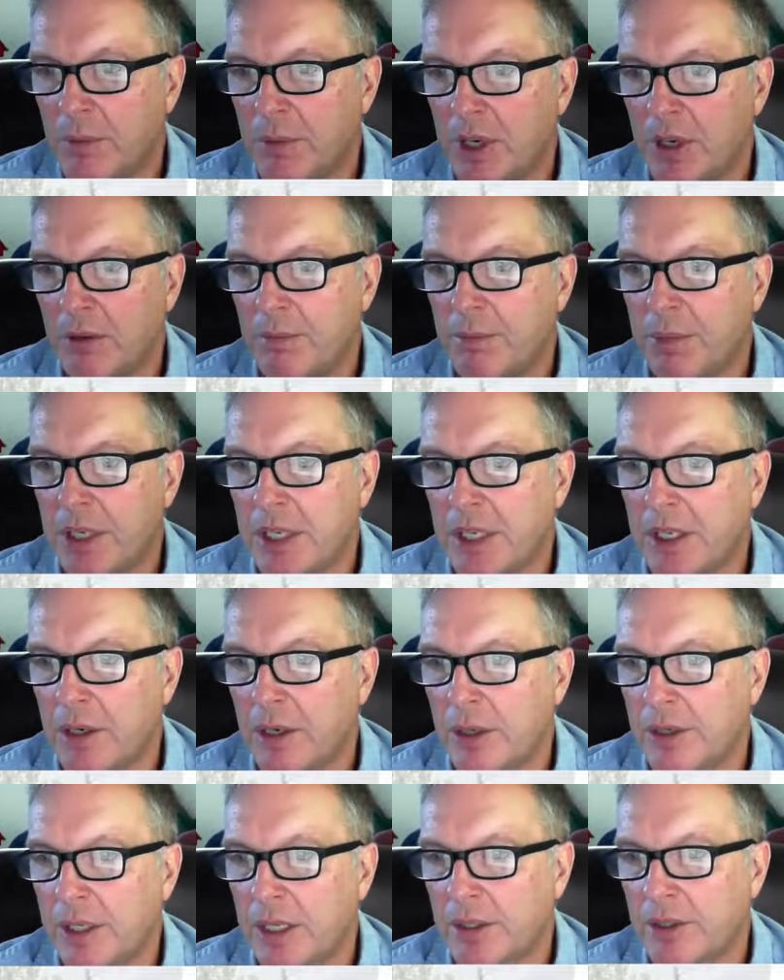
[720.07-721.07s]
the
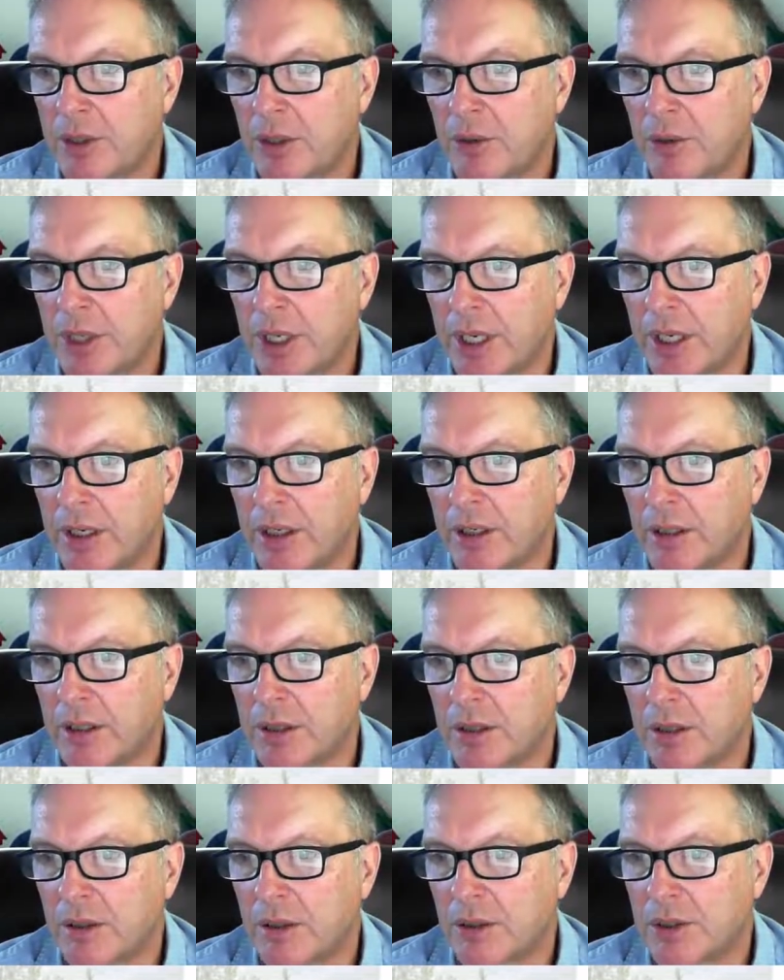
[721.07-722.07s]
amount of beating on that toe
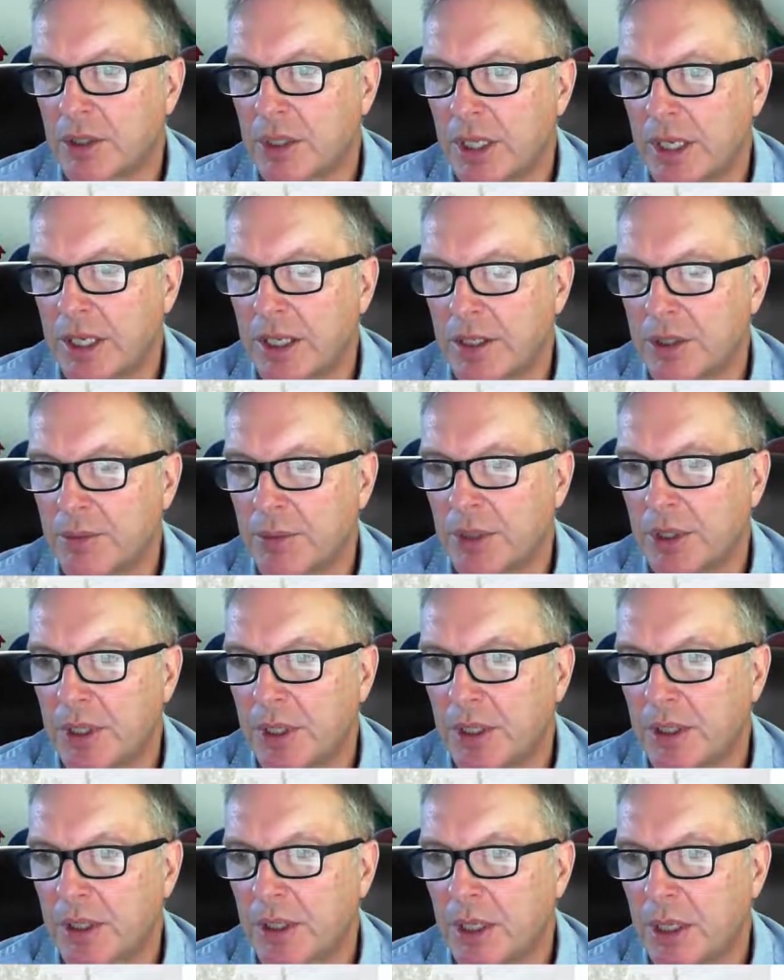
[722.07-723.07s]
kick. Looks
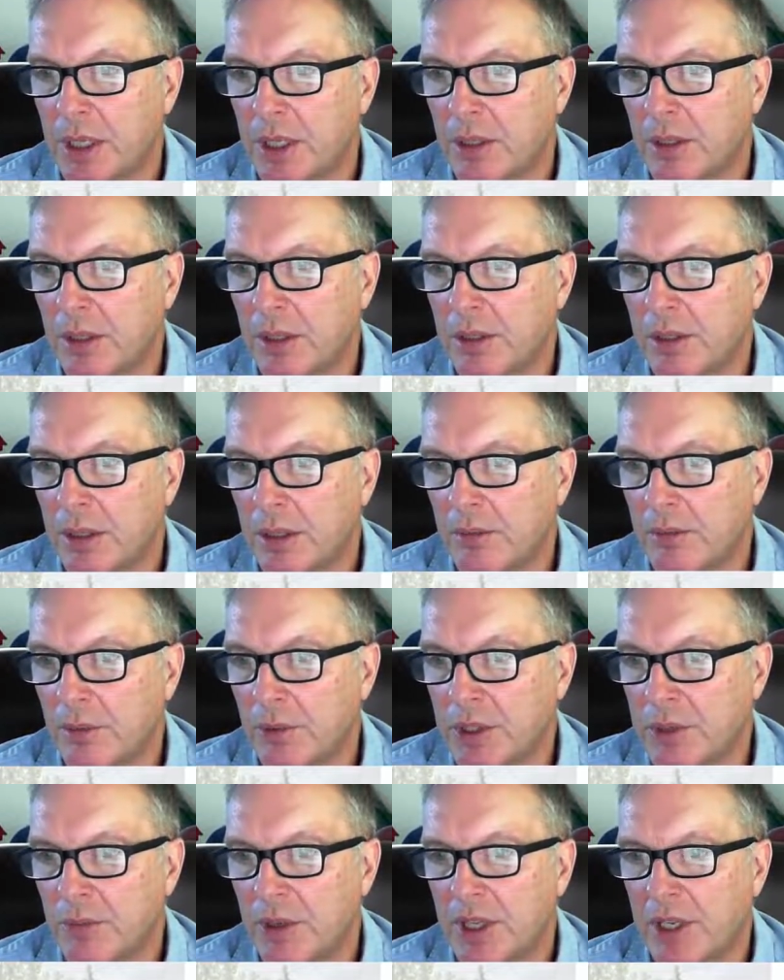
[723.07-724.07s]
like it's been kicked.
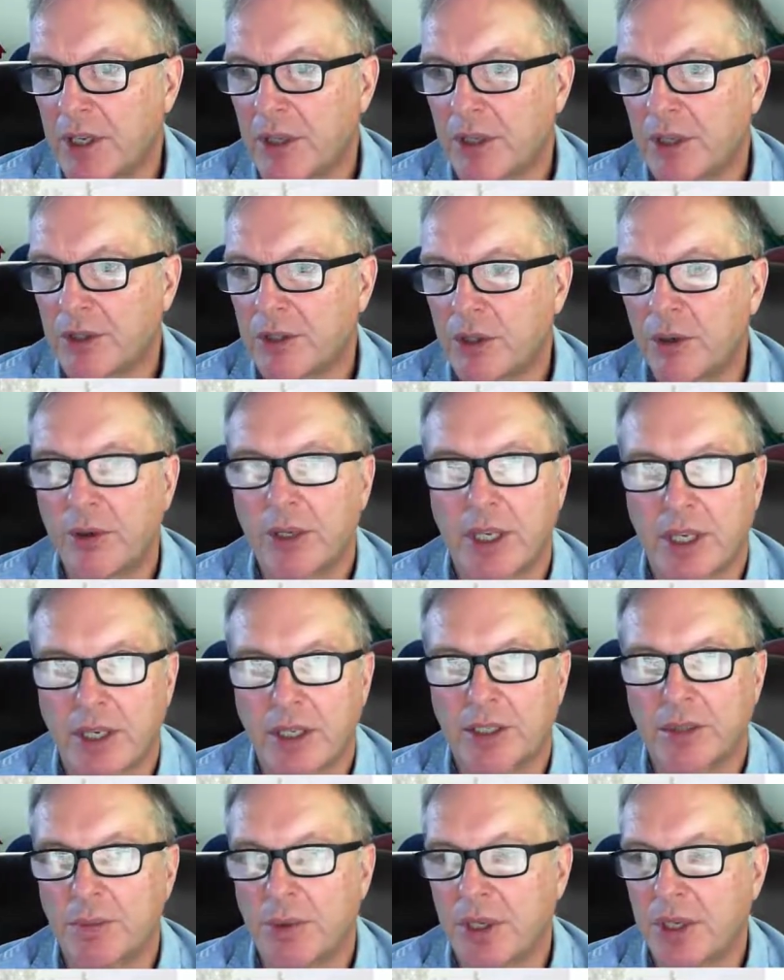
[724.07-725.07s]
The reason why they call
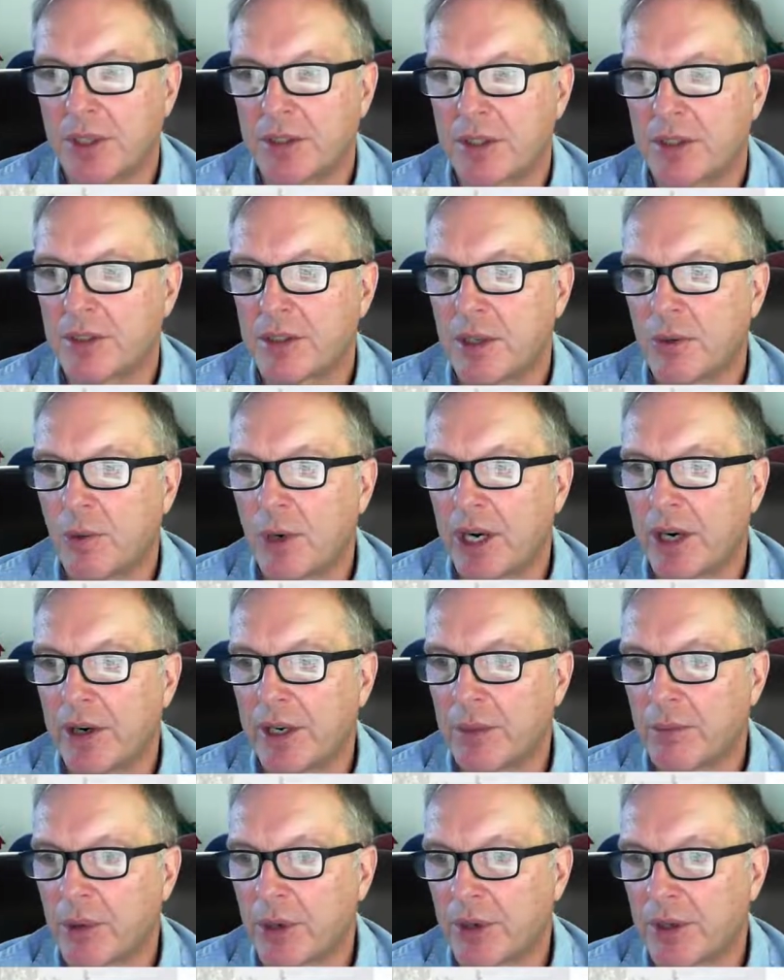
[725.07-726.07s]
it toe kick is because
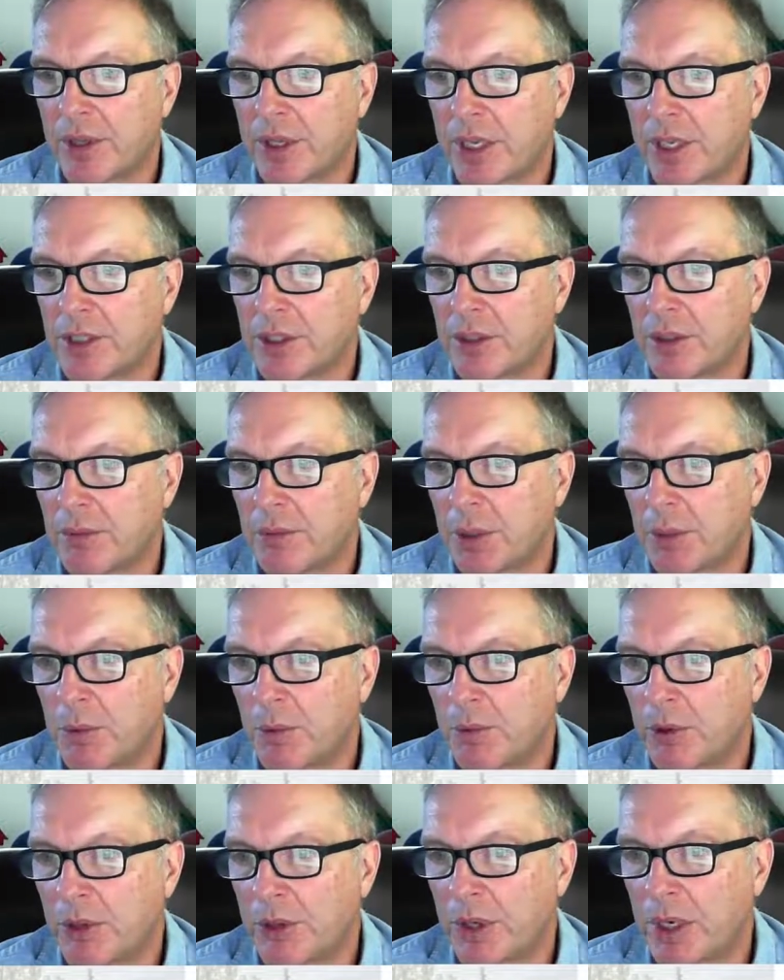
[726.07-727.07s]
it's the wearing part of the
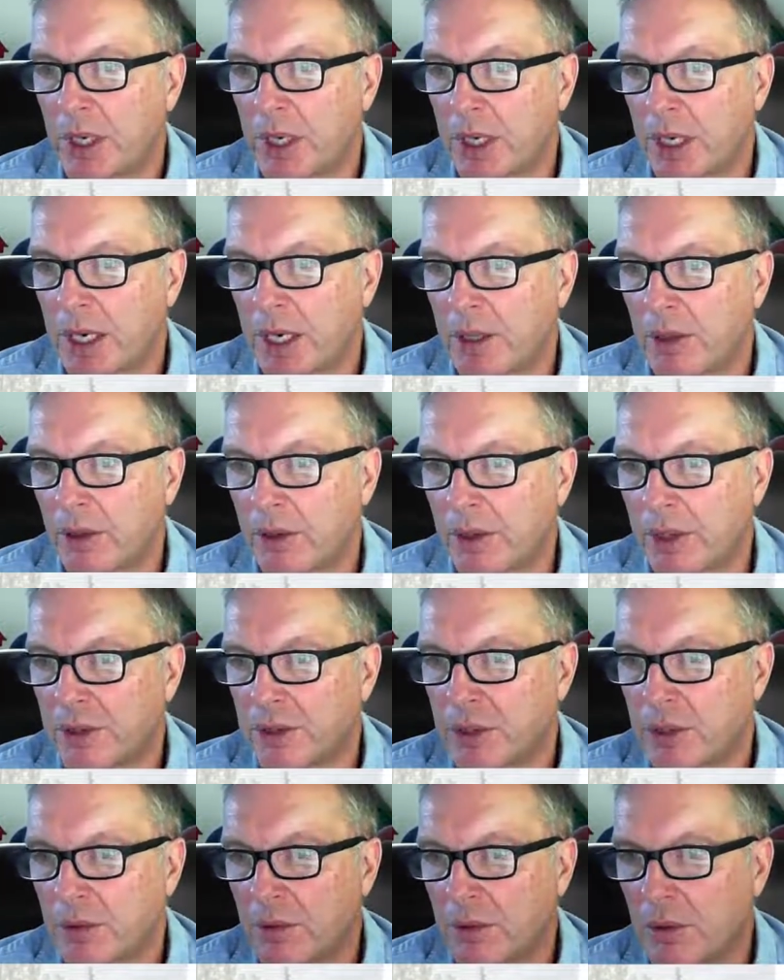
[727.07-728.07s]
kitchen. People run,
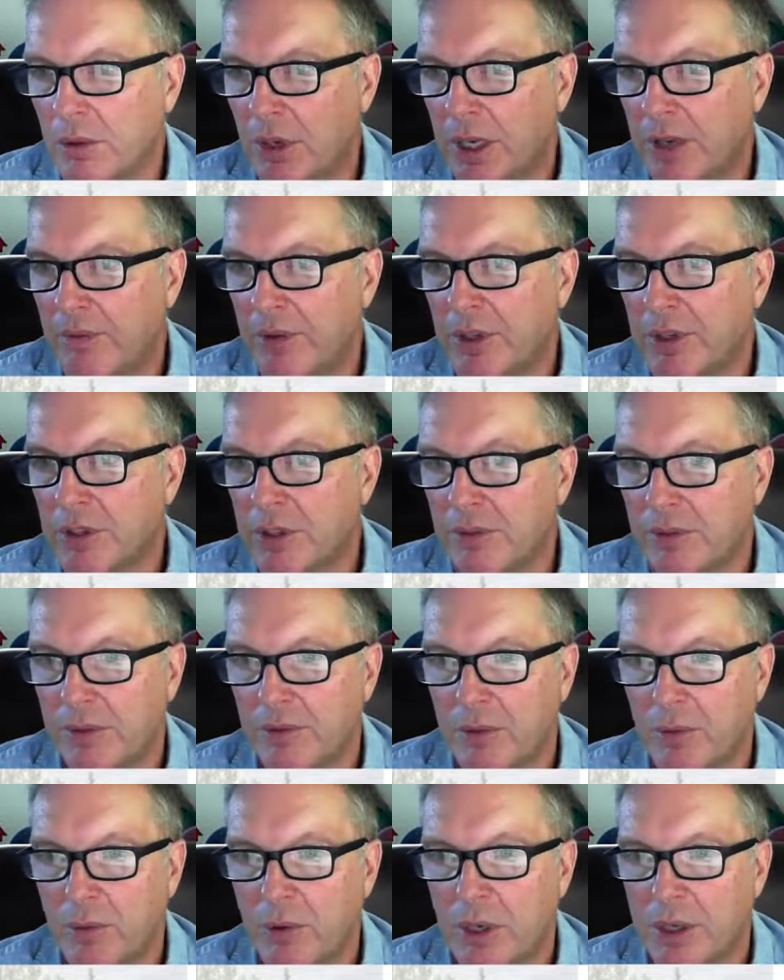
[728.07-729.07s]
and look, there's
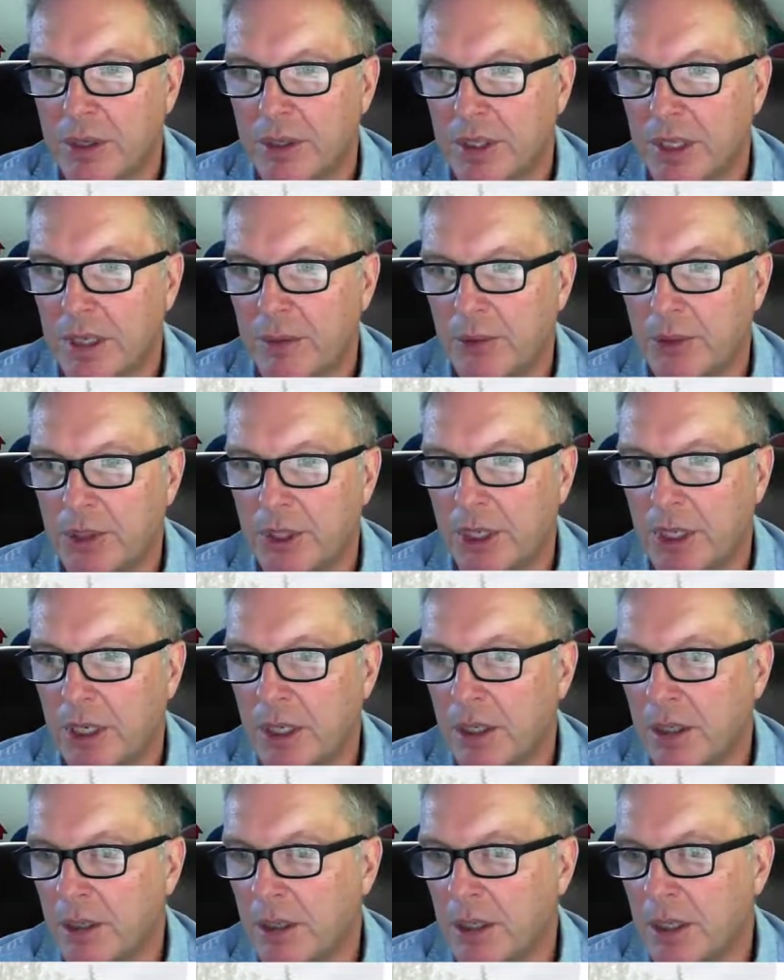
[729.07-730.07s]
evidence of even water
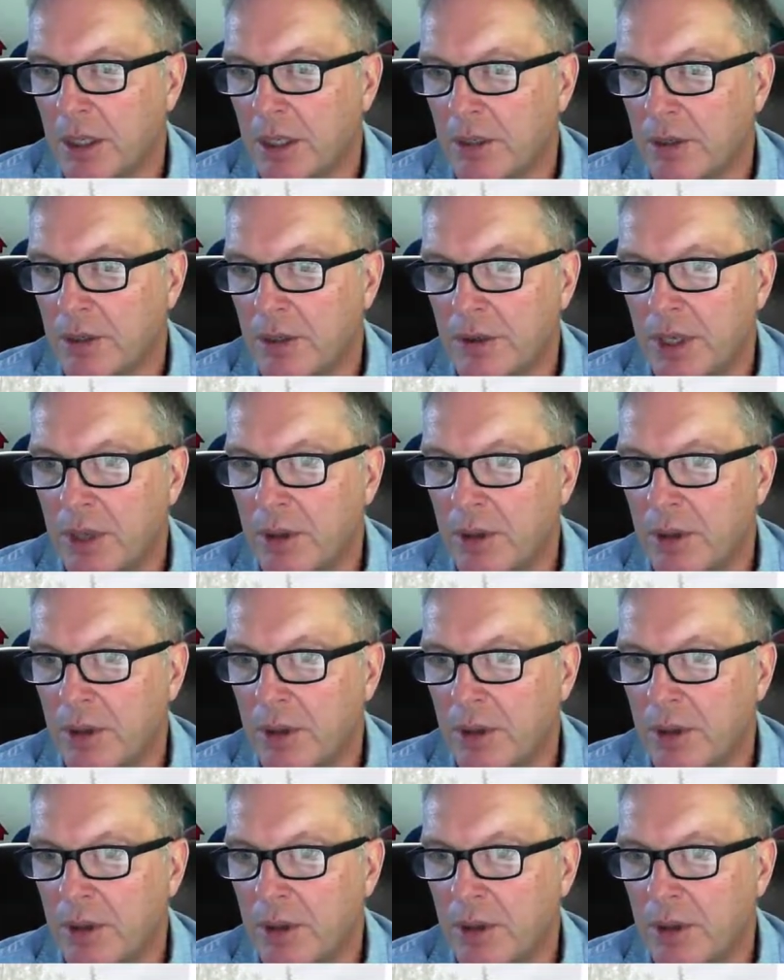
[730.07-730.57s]
damage there.